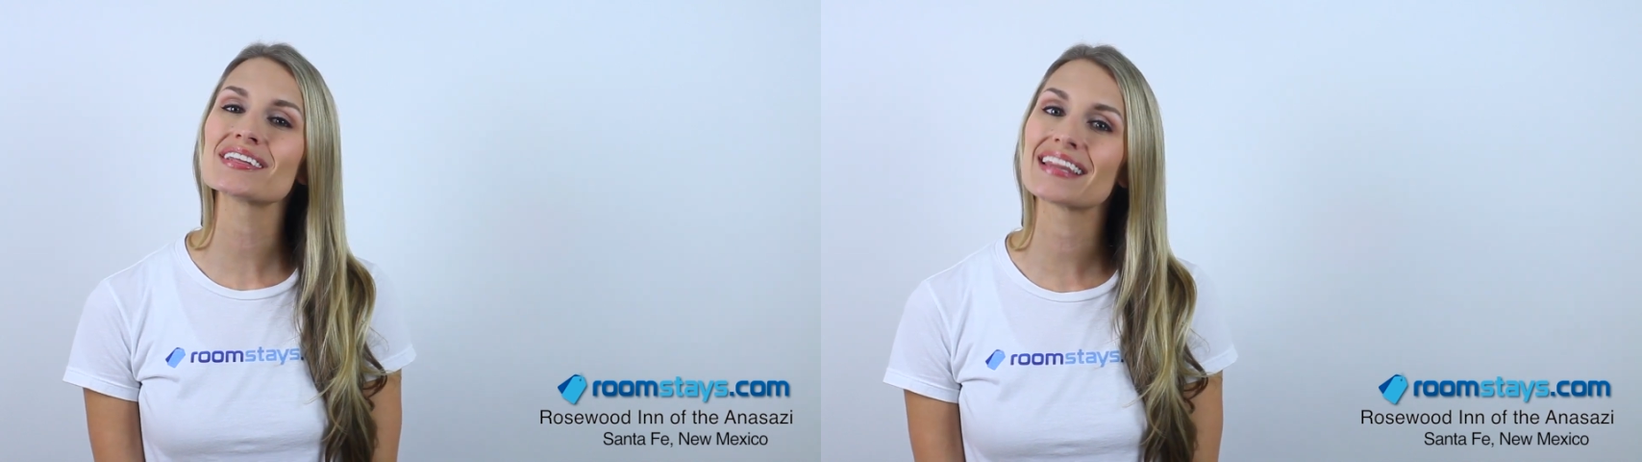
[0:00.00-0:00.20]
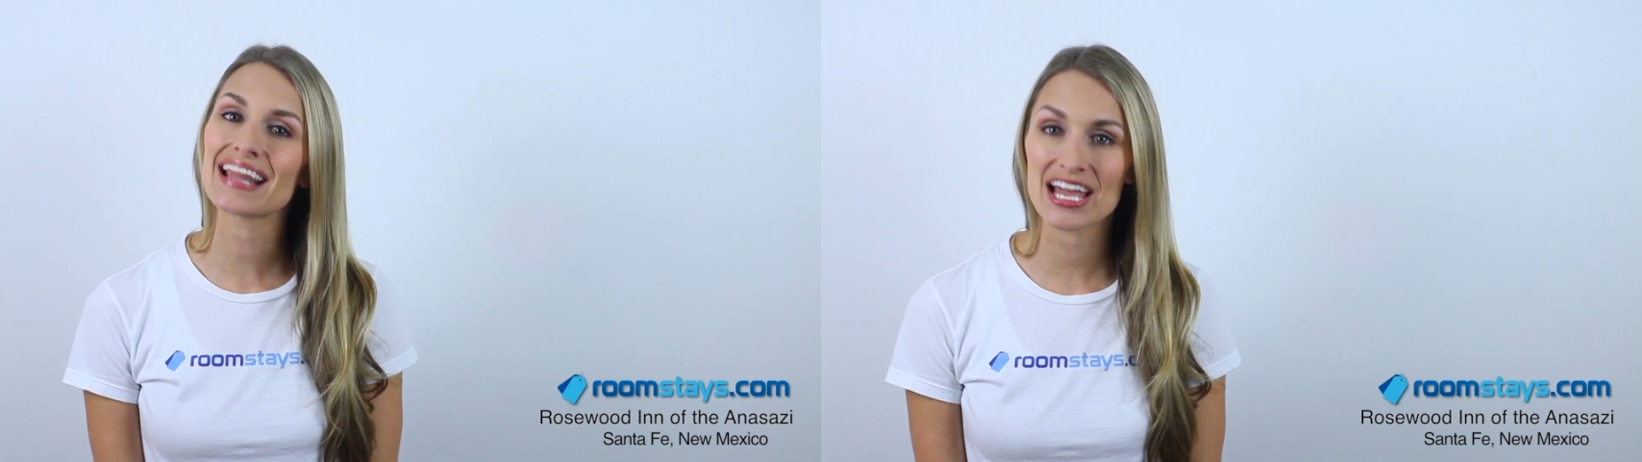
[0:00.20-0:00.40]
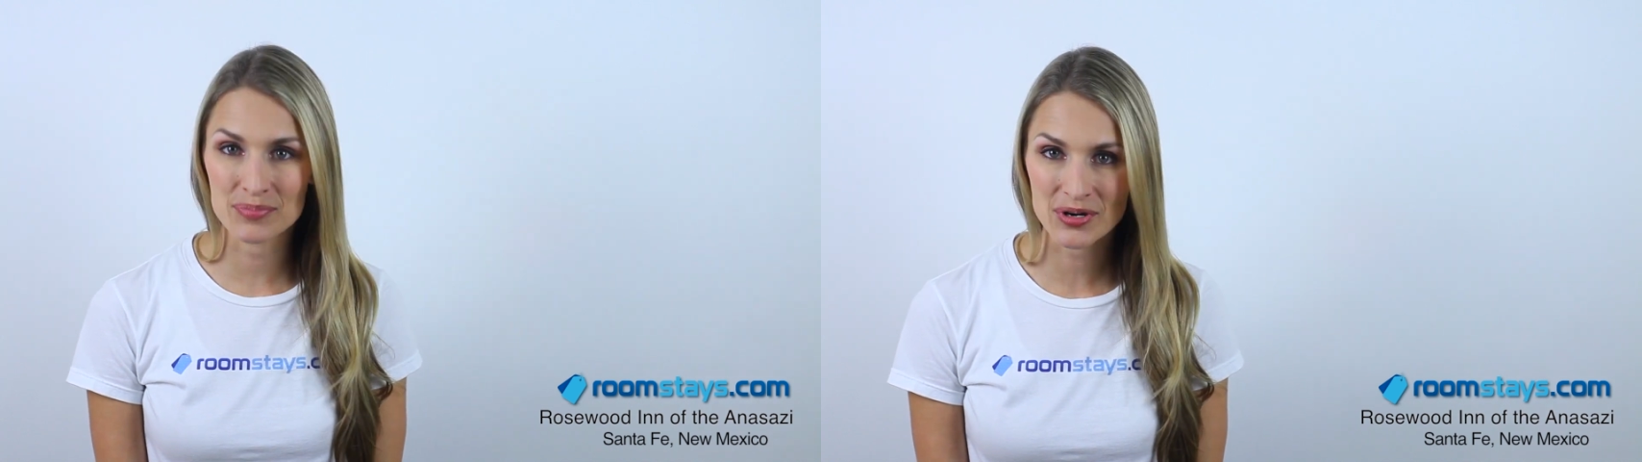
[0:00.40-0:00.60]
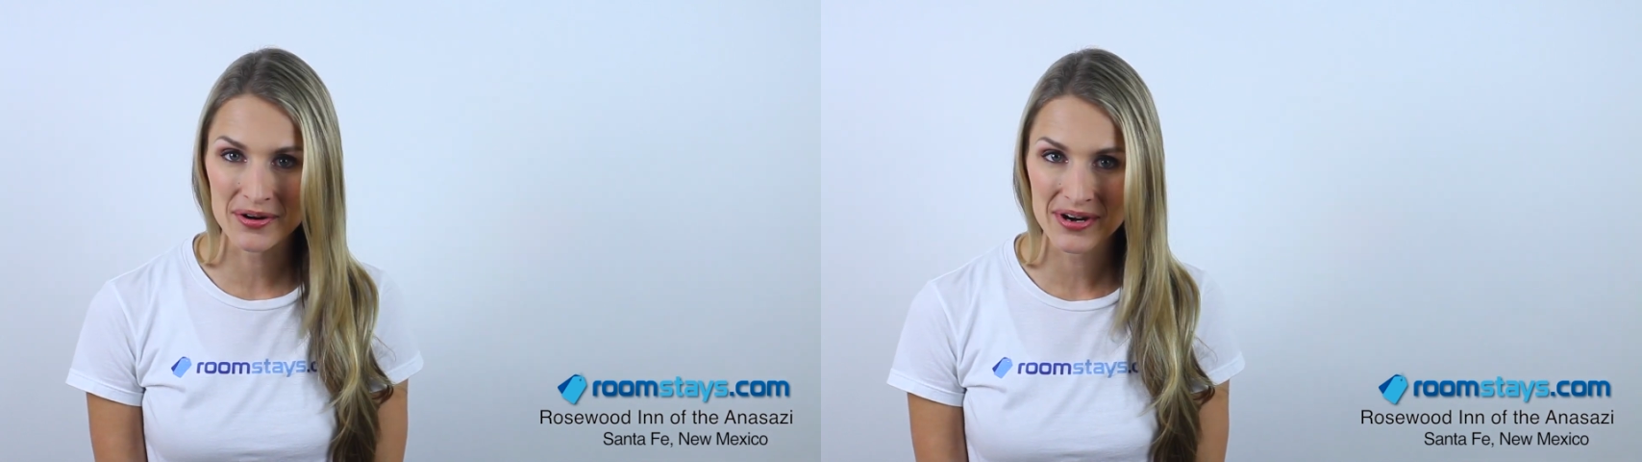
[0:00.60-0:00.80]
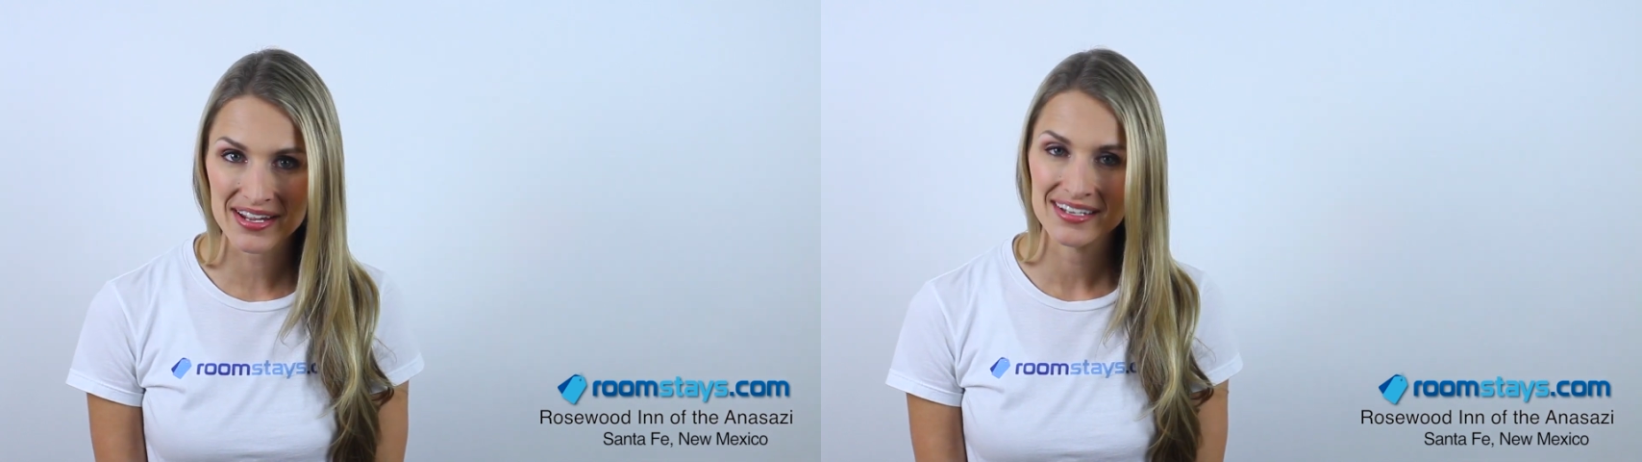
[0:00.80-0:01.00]

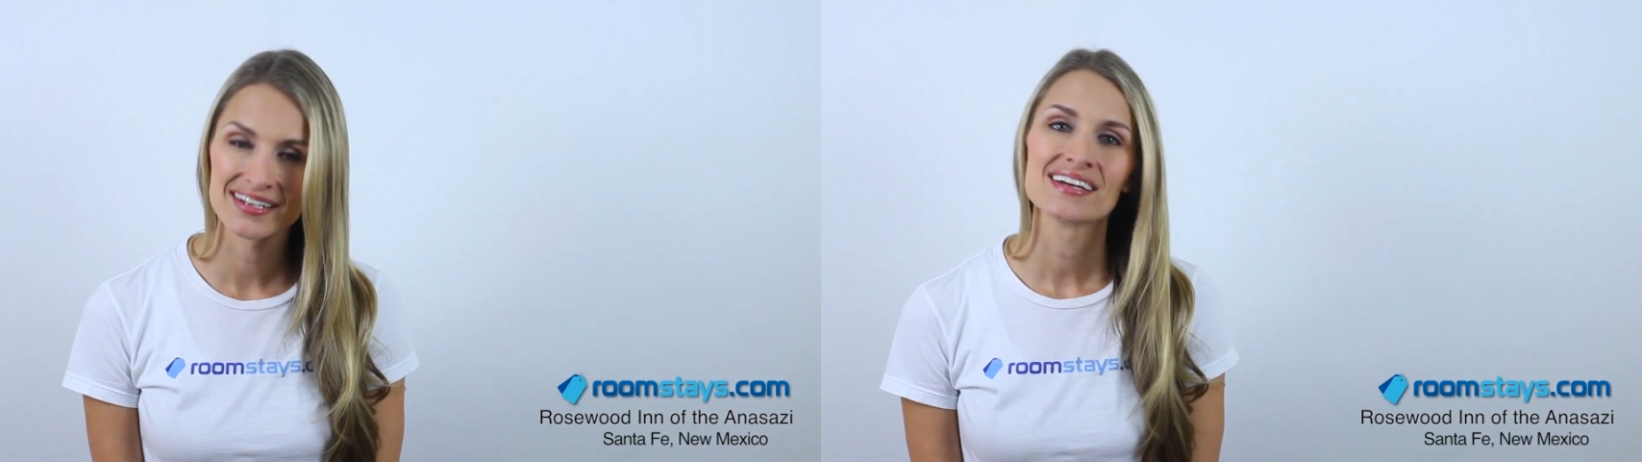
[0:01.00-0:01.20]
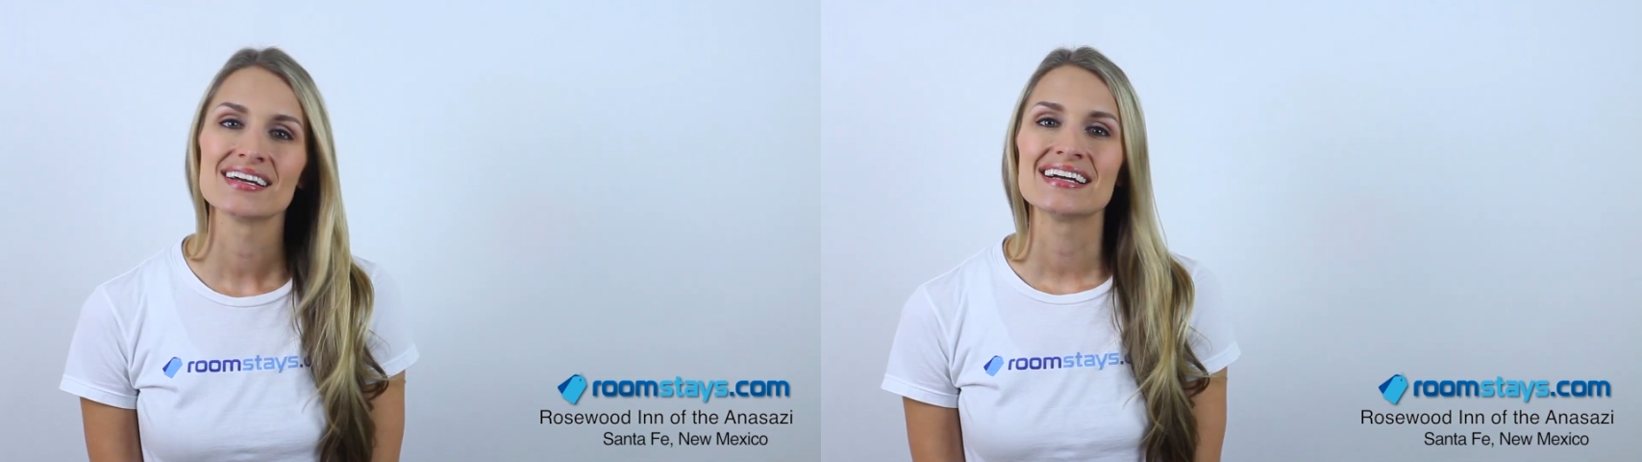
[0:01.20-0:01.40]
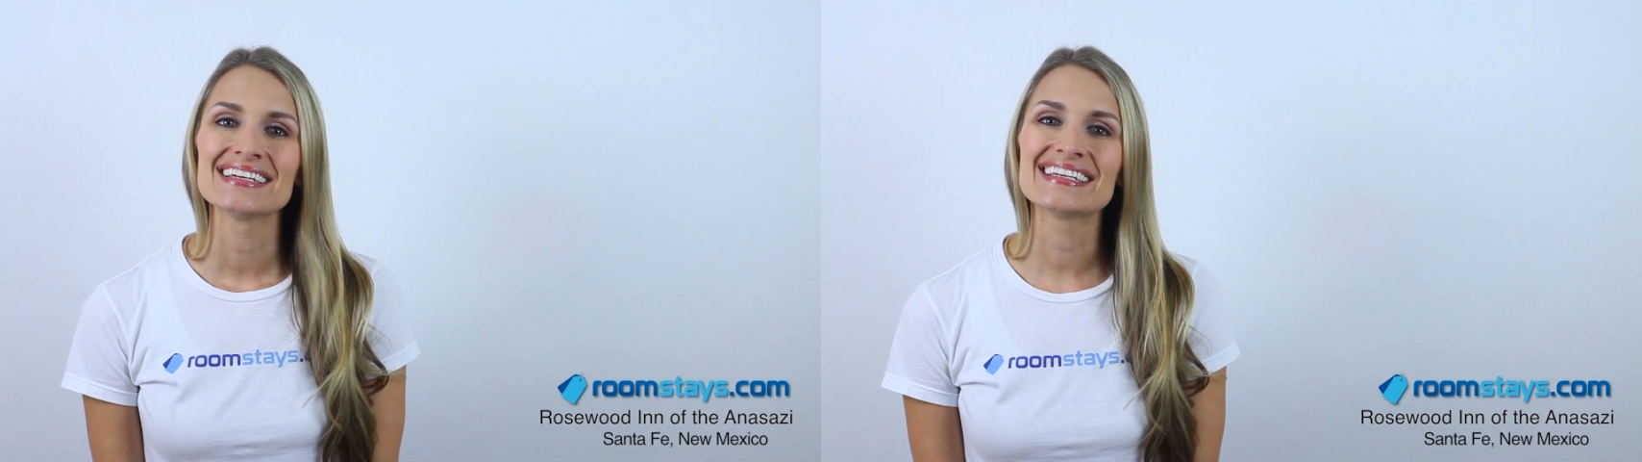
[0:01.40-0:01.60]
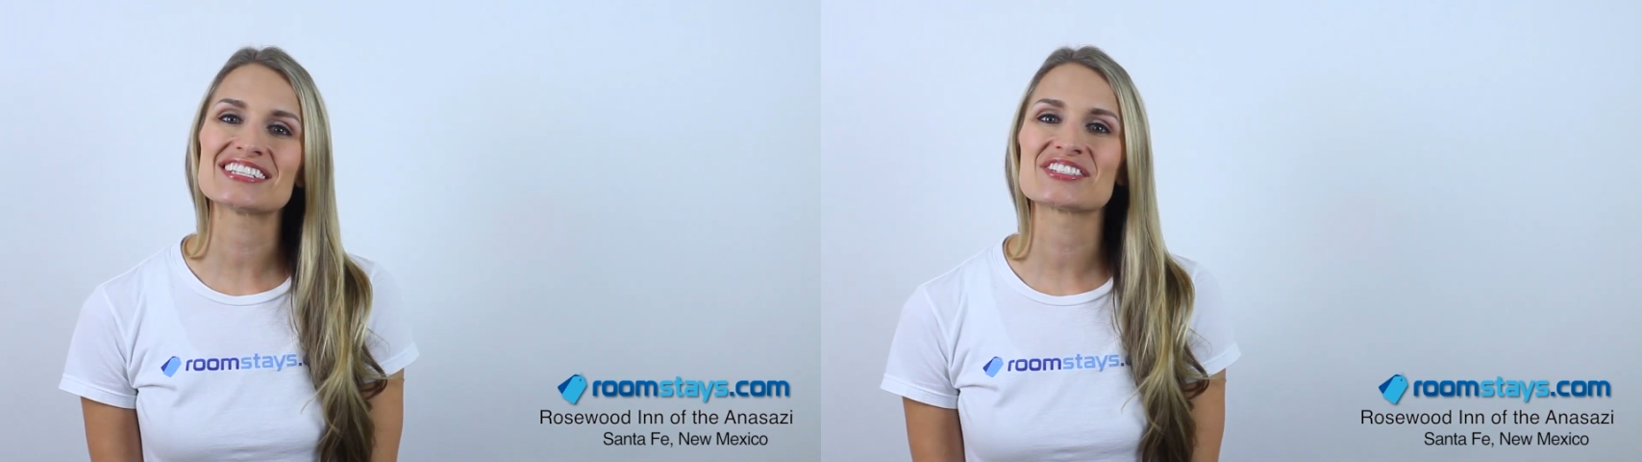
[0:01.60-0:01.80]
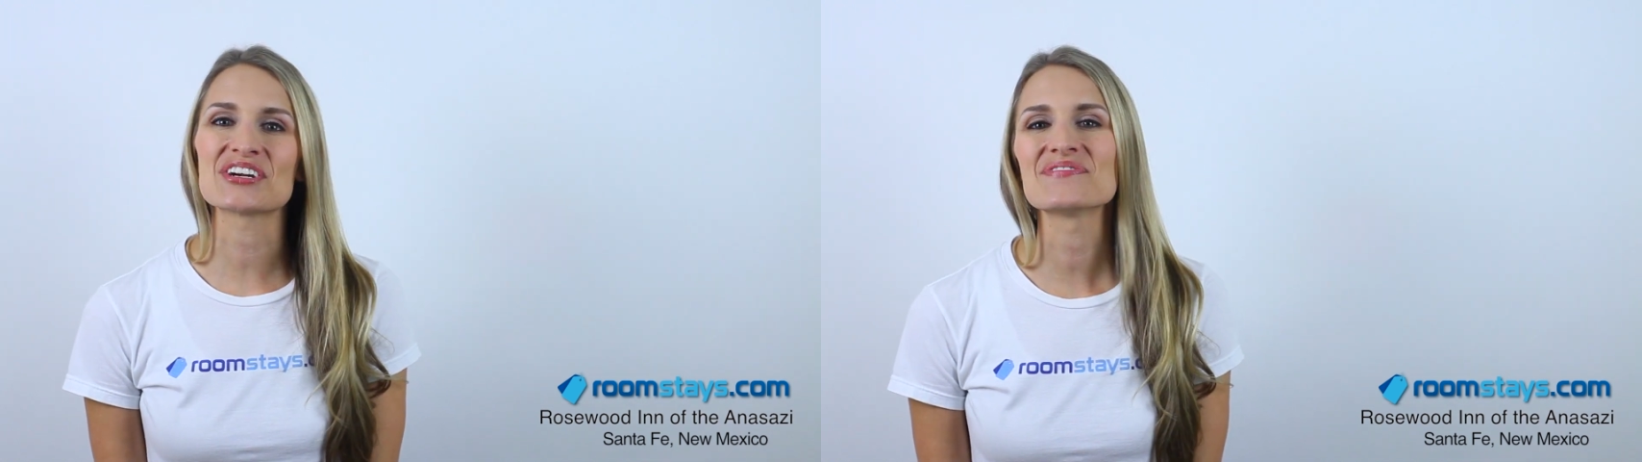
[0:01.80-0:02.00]
library.
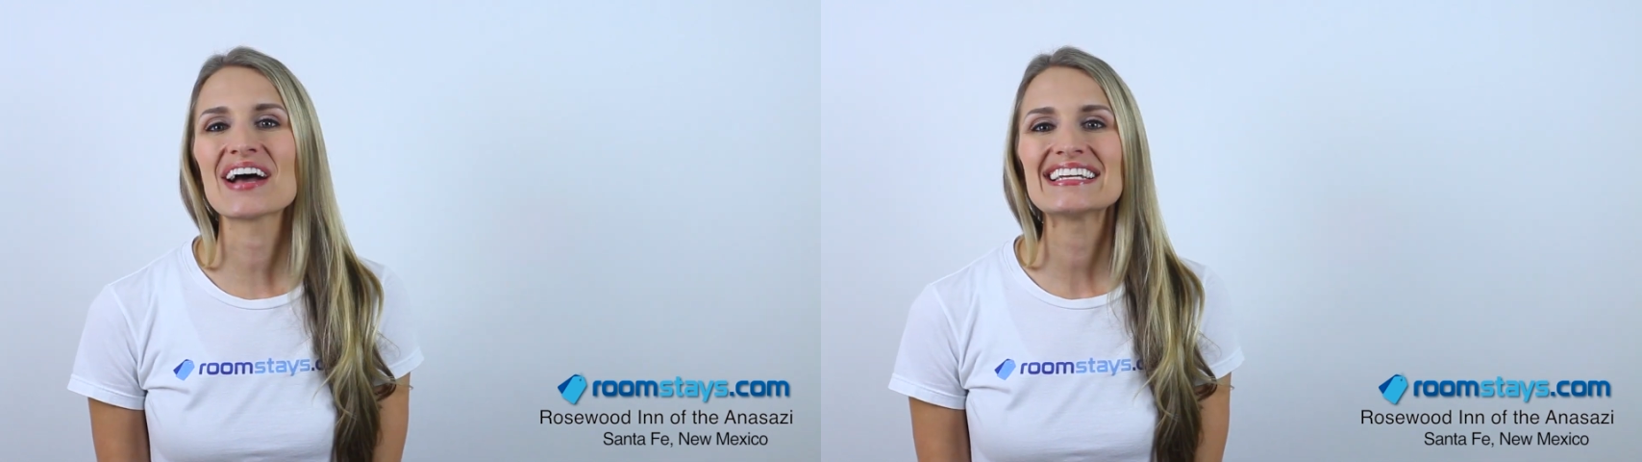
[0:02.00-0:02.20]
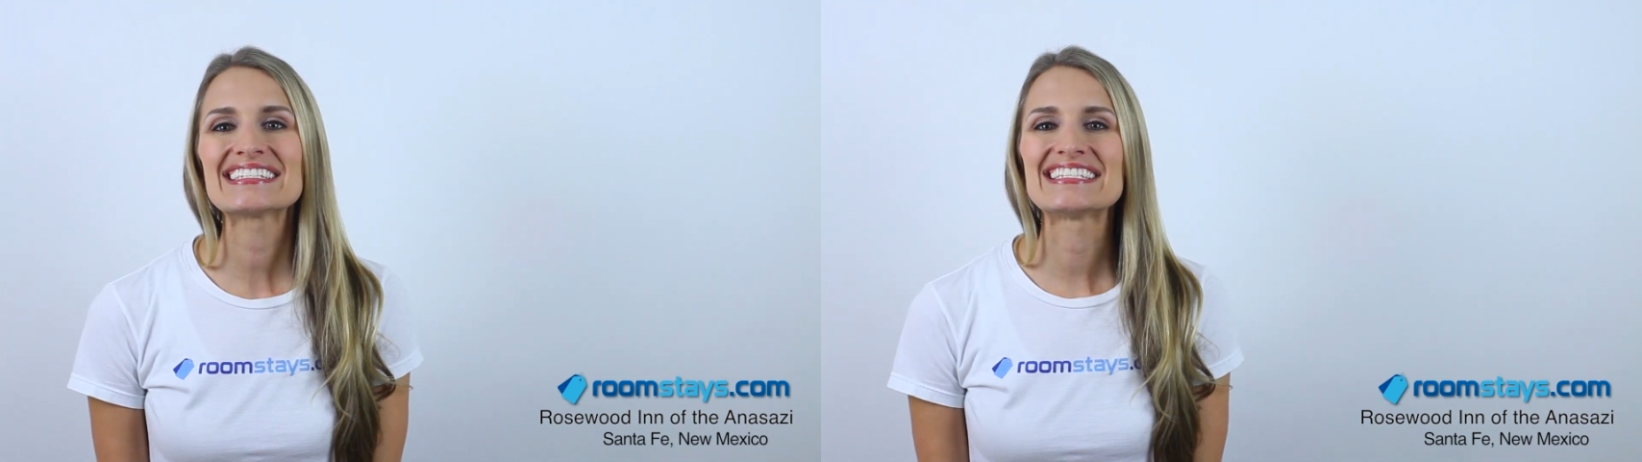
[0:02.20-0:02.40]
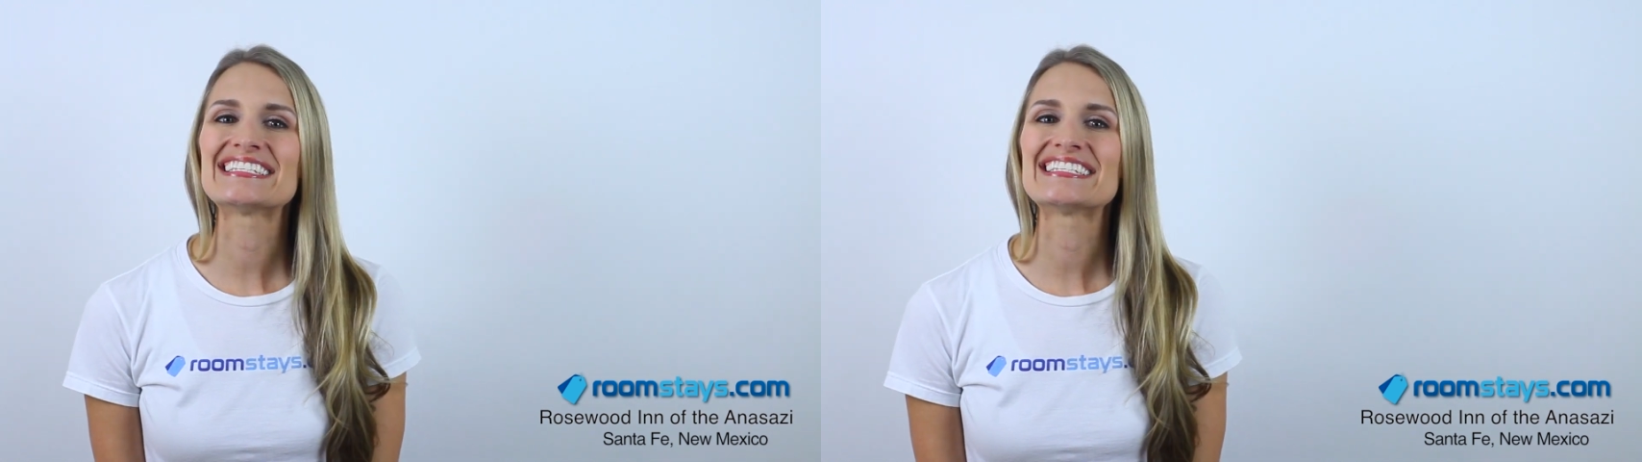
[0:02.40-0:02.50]
Guests are invited to